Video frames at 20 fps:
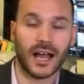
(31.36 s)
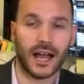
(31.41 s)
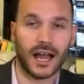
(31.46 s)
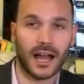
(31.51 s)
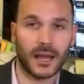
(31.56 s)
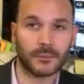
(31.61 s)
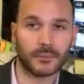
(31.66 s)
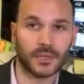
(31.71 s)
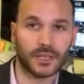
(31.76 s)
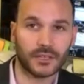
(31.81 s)

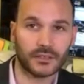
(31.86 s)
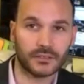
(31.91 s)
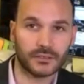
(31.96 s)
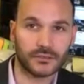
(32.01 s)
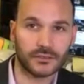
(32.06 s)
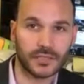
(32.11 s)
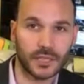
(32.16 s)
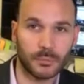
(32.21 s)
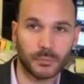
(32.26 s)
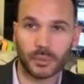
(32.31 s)
I'm
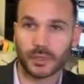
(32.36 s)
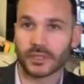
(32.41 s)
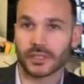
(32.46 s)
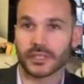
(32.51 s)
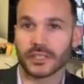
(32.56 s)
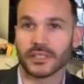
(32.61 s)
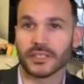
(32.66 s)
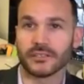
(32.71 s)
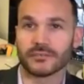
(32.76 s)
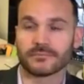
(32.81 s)

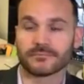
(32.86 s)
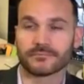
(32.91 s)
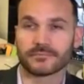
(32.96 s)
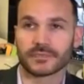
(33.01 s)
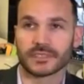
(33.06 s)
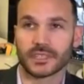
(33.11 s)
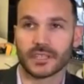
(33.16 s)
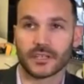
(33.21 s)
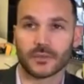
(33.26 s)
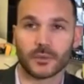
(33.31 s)
typically,
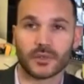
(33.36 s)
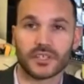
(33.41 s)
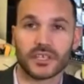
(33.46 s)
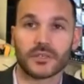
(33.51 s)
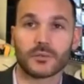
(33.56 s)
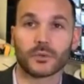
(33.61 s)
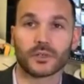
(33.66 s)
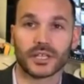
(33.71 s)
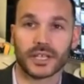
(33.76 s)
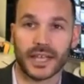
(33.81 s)
I don't want to say
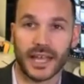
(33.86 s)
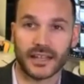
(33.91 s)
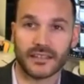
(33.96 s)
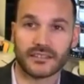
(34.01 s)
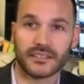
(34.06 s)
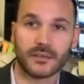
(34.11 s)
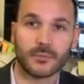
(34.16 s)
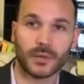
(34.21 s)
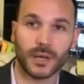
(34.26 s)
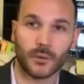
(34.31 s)
the word
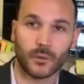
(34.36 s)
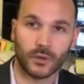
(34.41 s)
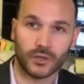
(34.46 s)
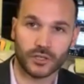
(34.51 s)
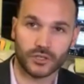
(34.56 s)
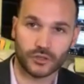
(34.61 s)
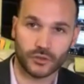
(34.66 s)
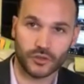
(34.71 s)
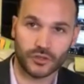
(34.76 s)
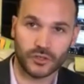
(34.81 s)
against it, but I want
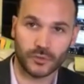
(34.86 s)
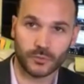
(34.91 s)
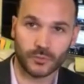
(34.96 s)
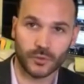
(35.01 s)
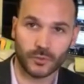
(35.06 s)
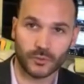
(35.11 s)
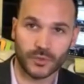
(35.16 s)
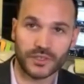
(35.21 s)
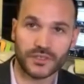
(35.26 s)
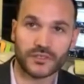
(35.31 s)
to show you some
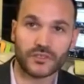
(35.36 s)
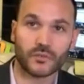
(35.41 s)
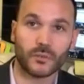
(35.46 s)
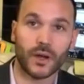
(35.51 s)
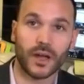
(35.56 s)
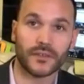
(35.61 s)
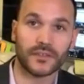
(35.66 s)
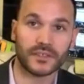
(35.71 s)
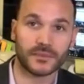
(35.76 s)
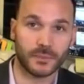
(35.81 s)
reasons
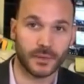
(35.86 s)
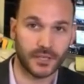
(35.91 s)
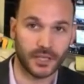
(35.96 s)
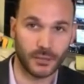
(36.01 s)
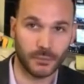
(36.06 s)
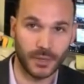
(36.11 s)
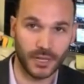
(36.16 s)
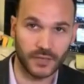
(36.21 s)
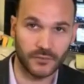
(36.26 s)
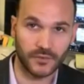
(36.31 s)
why this might
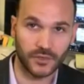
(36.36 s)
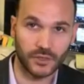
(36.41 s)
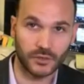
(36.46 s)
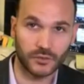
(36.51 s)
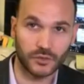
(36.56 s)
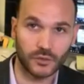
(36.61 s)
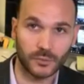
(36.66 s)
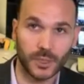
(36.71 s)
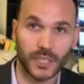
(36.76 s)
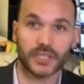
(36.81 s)
not benefit you
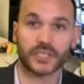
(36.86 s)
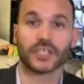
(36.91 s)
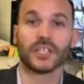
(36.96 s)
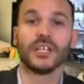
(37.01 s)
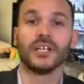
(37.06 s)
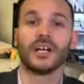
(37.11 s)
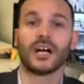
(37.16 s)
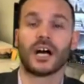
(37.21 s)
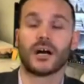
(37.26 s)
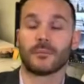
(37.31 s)
too much.
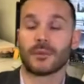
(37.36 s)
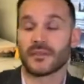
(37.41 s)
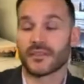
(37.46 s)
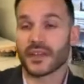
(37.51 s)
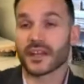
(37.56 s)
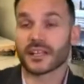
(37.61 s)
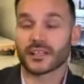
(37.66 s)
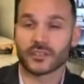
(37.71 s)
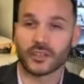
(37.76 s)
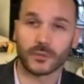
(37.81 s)
And then
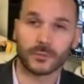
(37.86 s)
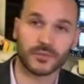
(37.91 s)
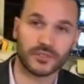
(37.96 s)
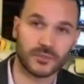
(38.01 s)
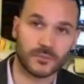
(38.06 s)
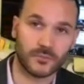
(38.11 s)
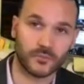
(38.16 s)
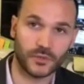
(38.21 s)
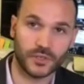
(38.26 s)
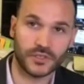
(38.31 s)
I can talk about
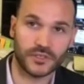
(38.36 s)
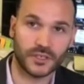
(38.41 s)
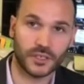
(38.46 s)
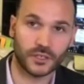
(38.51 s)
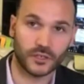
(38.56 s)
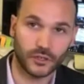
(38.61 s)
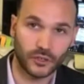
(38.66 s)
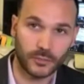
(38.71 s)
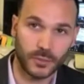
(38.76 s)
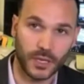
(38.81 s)
some of the reasons
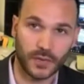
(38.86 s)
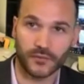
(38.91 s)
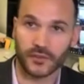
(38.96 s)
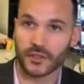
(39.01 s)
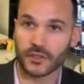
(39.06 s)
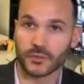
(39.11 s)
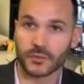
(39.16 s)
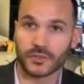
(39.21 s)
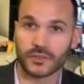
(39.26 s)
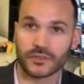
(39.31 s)
it could
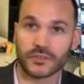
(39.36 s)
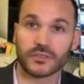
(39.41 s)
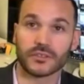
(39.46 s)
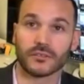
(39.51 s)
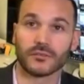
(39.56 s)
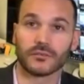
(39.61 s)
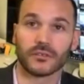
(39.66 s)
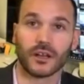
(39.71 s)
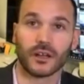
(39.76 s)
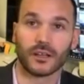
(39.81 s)
benefit you
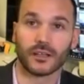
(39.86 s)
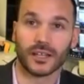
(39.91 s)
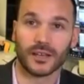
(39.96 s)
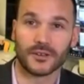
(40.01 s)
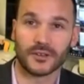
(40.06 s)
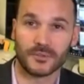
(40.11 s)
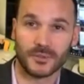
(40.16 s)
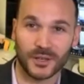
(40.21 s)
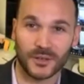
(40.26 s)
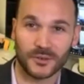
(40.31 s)
and allow
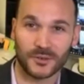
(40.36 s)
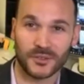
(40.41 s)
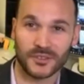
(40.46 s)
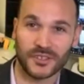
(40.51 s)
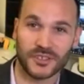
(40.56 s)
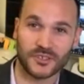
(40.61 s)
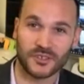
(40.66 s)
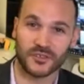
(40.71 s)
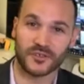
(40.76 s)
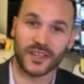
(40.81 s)
you to make your own
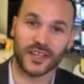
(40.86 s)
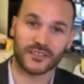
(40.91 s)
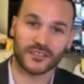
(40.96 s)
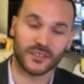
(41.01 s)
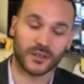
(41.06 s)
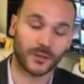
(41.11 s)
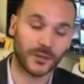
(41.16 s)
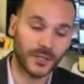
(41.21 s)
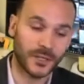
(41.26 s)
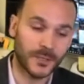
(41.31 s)
decision on that.
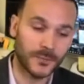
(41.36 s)
So